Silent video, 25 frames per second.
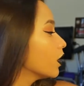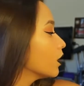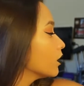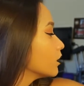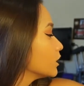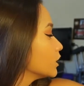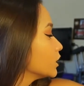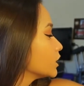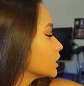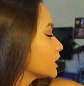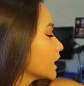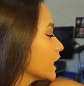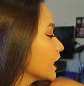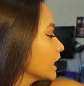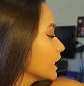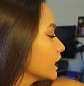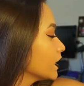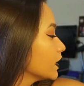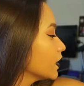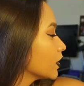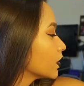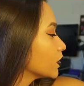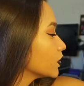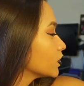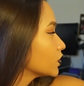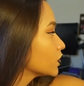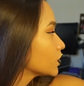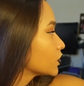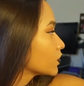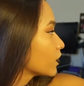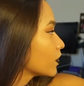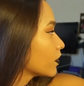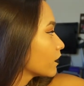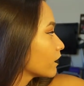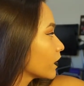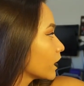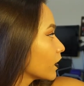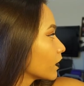Here, go down. No,
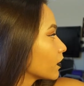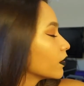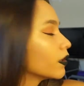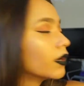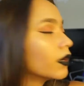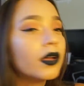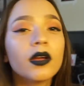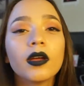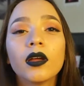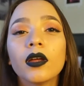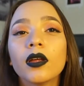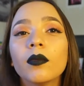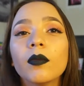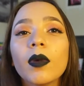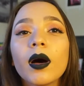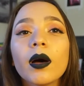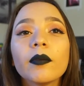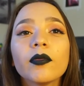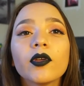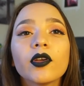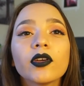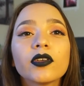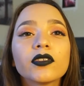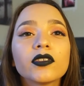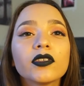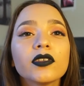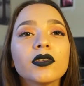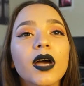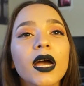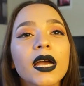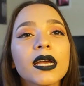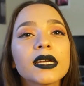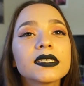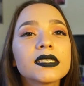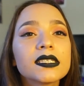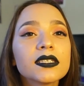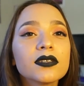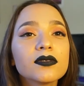you're staying in here. You're just going over there.
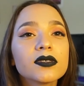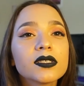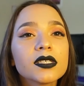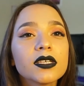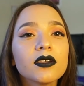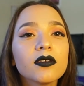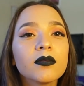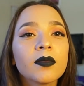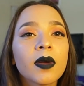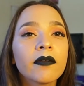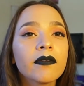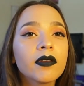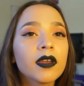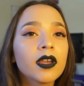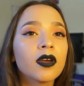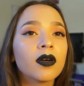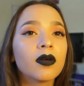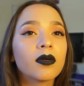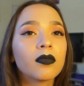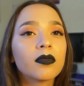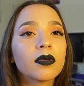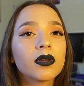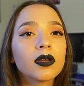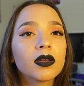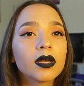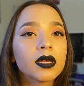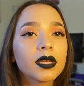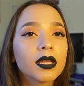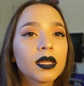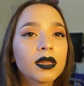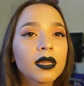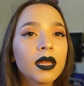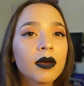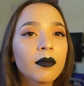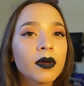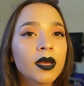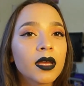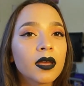Mom, you're still. I can still see you
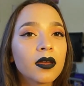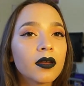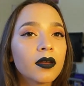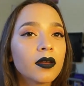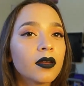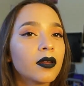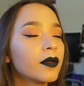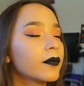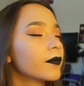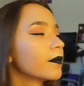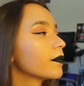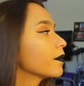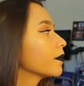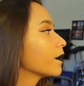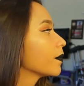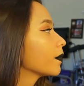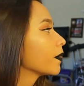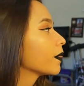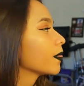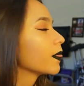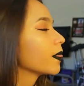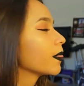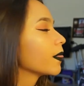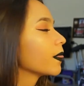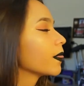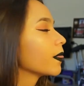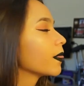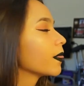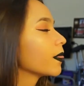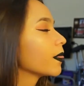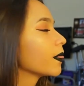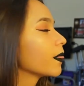in my video. That way.